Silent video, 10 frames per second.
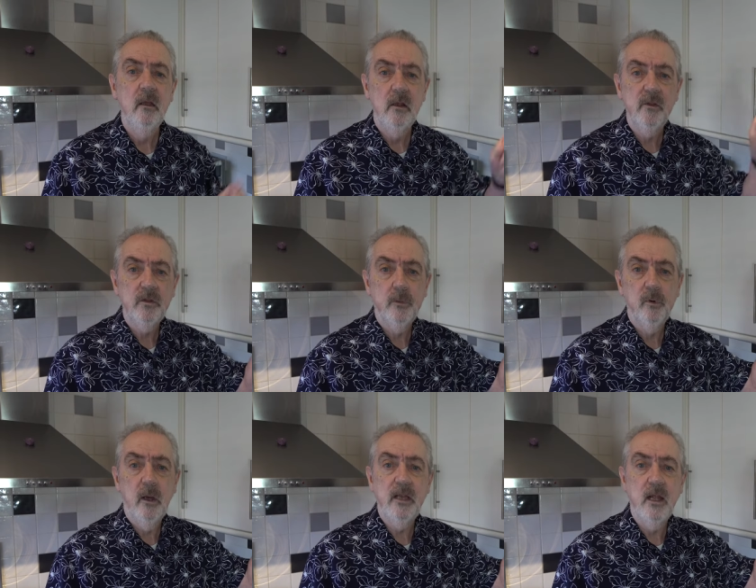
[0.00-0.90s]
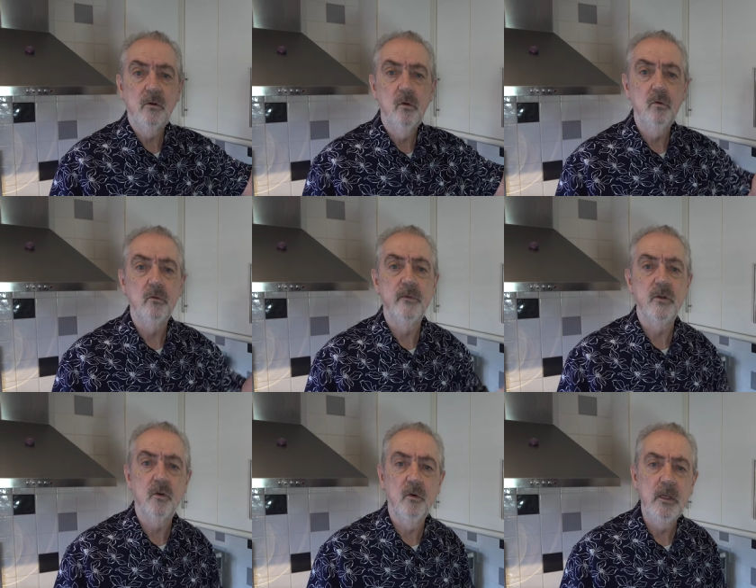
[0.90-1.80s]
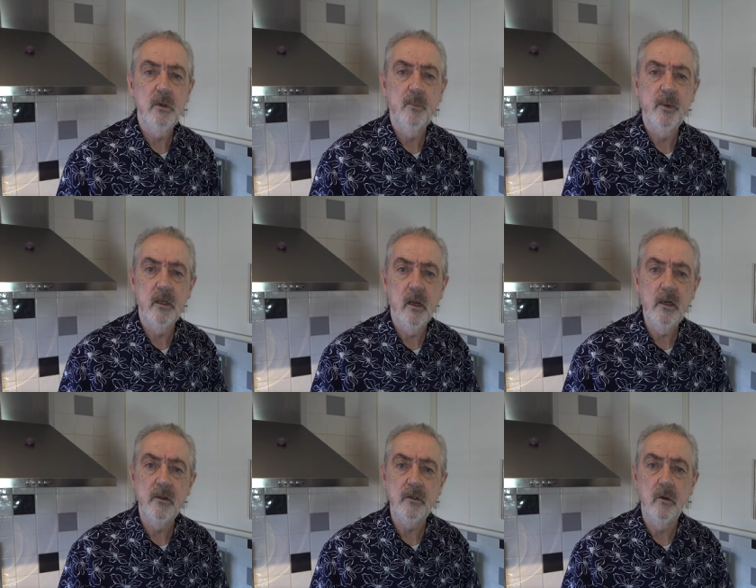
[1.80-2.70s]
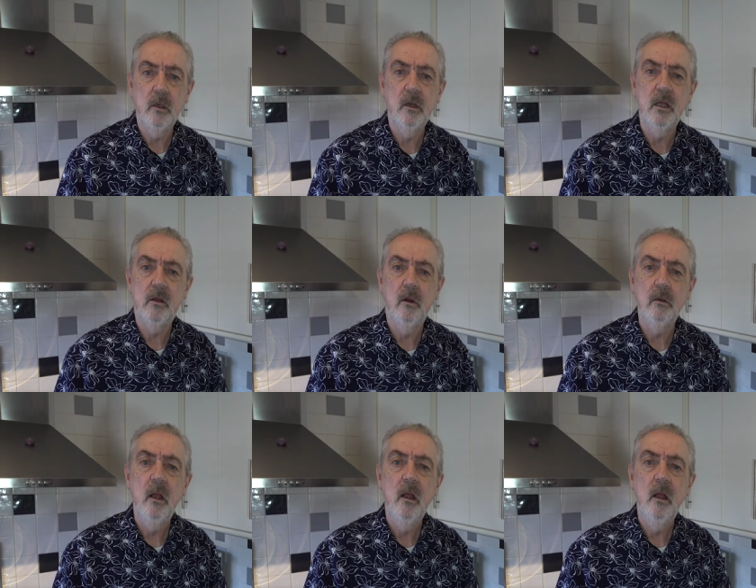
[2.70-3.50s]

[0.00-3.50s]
In the top right hand corner of the screen there would be an eye that you can click on,